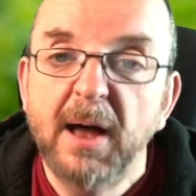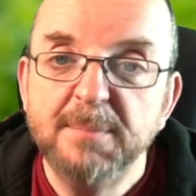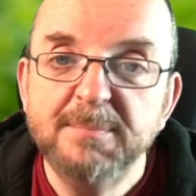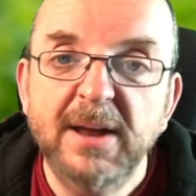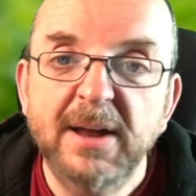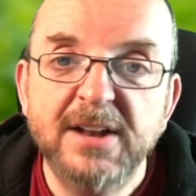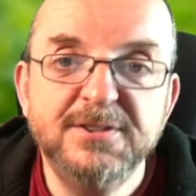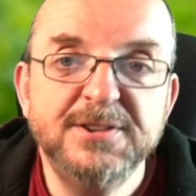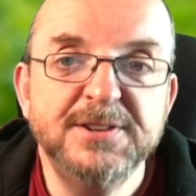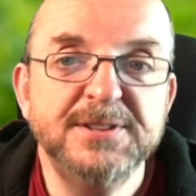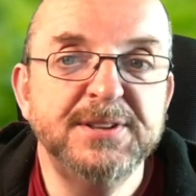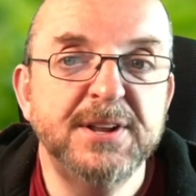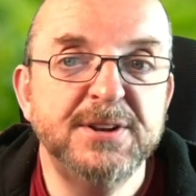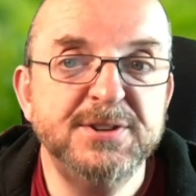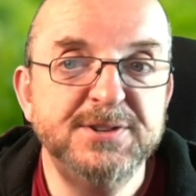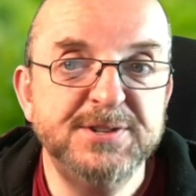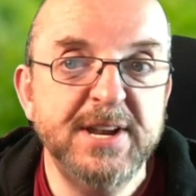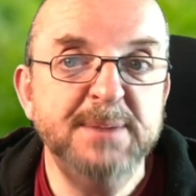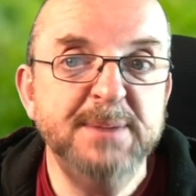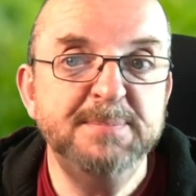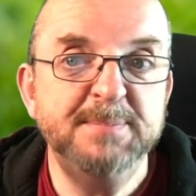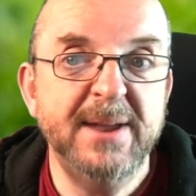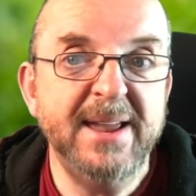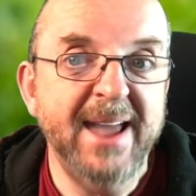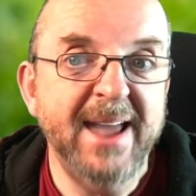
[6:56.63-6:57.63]
I mentioned the
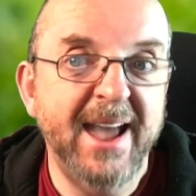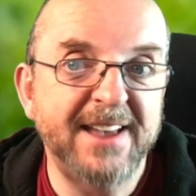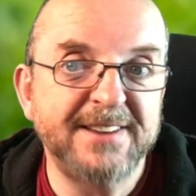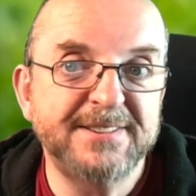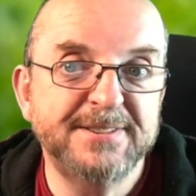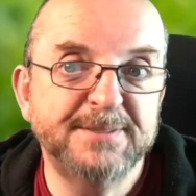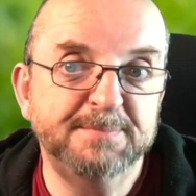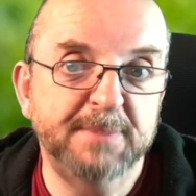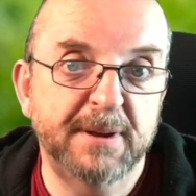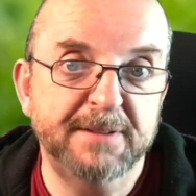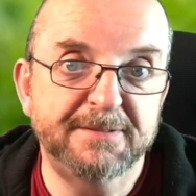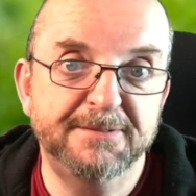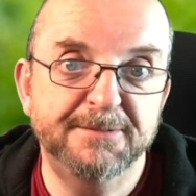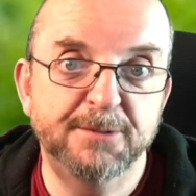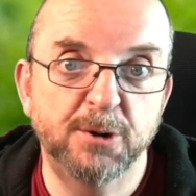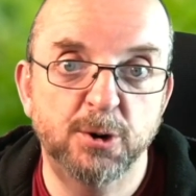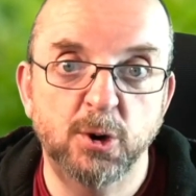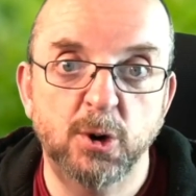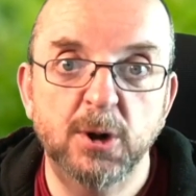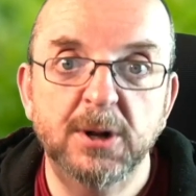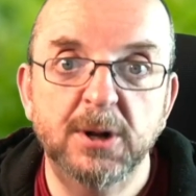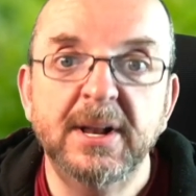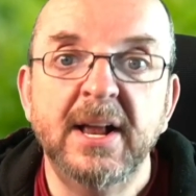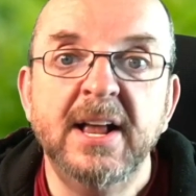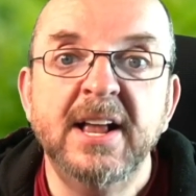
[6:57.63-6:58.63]
GPS
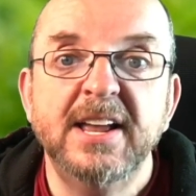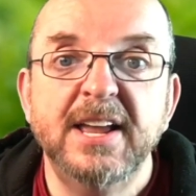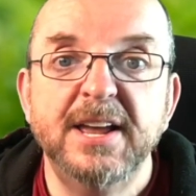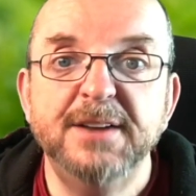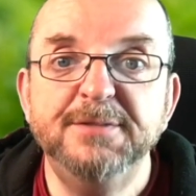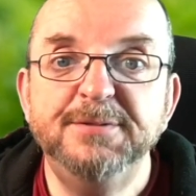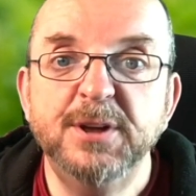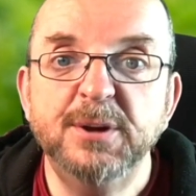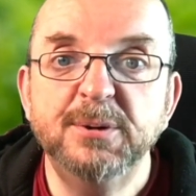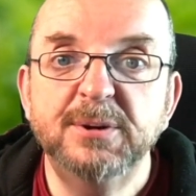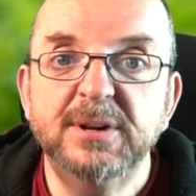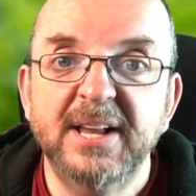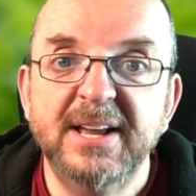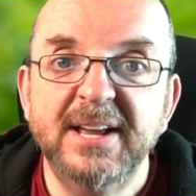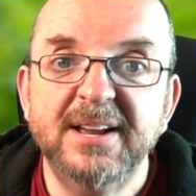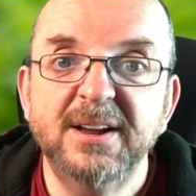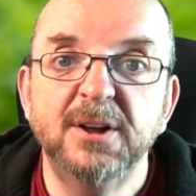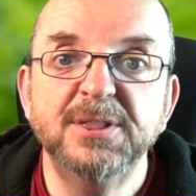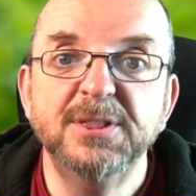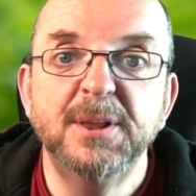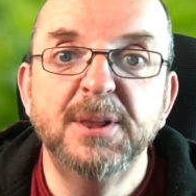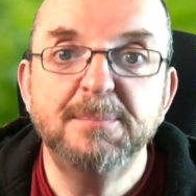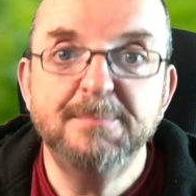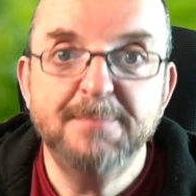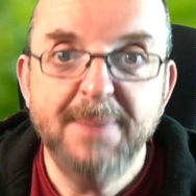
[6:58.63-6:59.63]
before. If you click
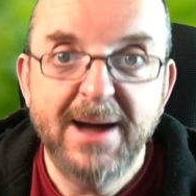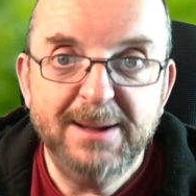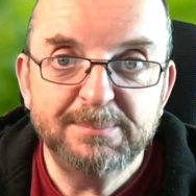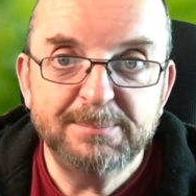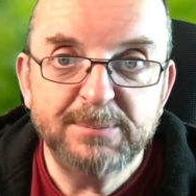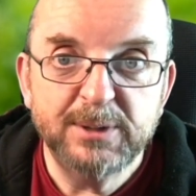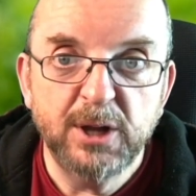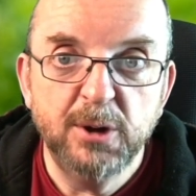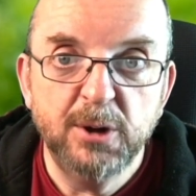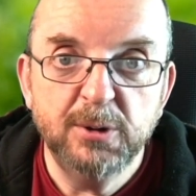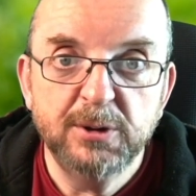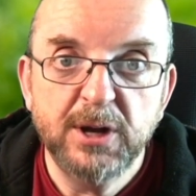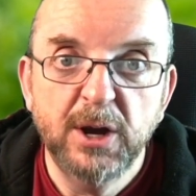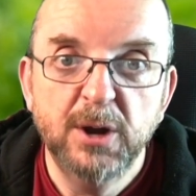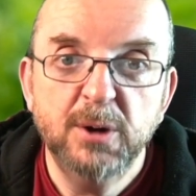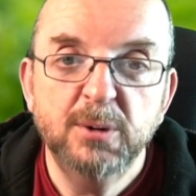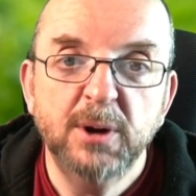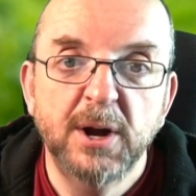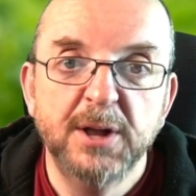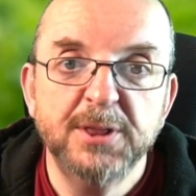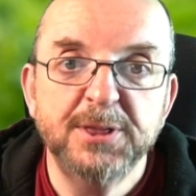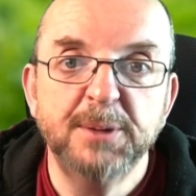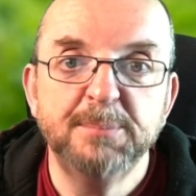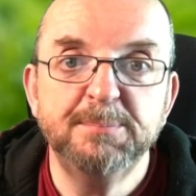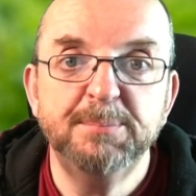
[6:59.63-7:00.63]
on the map
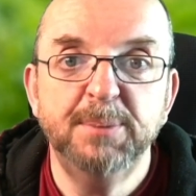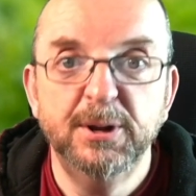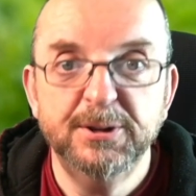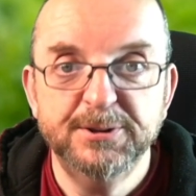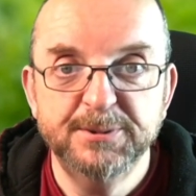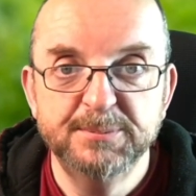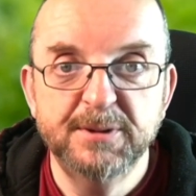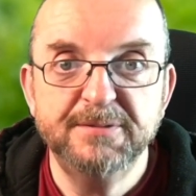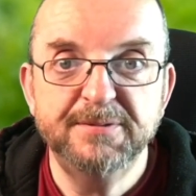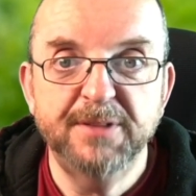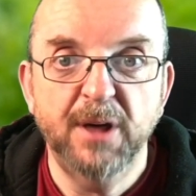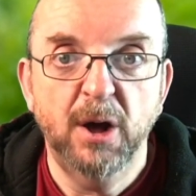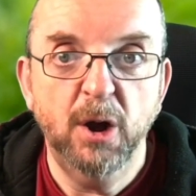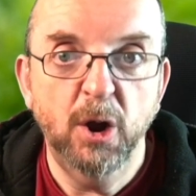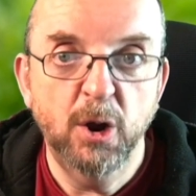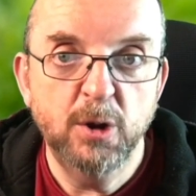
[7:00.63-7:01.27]
logo at the bottom of the